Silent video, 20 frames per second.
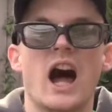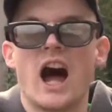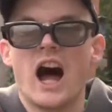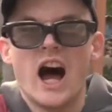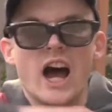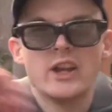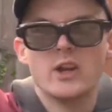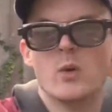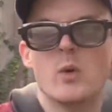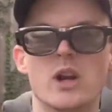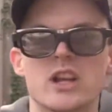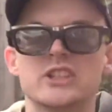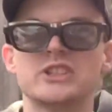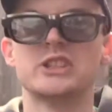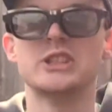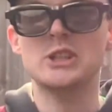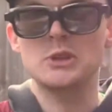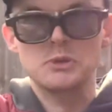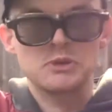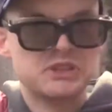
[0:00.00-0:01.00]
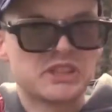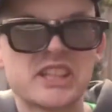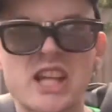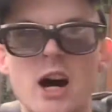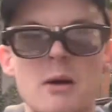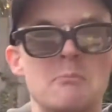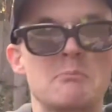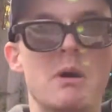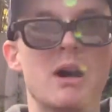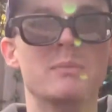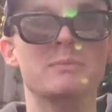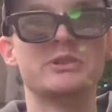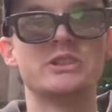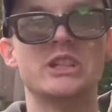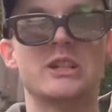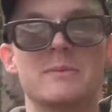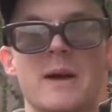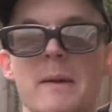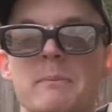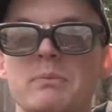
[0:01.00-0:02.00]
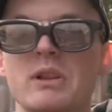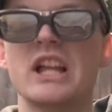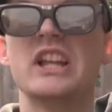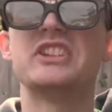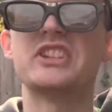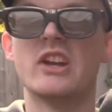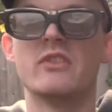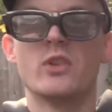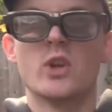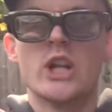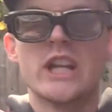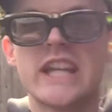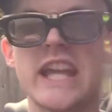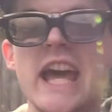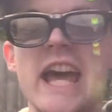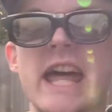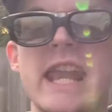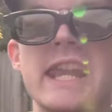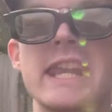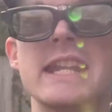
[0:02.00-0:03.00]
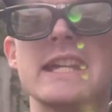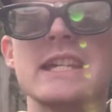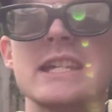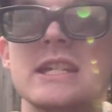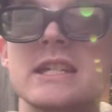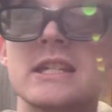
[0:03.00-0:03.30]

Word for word: I don't want to see you scumbums near my place ever again.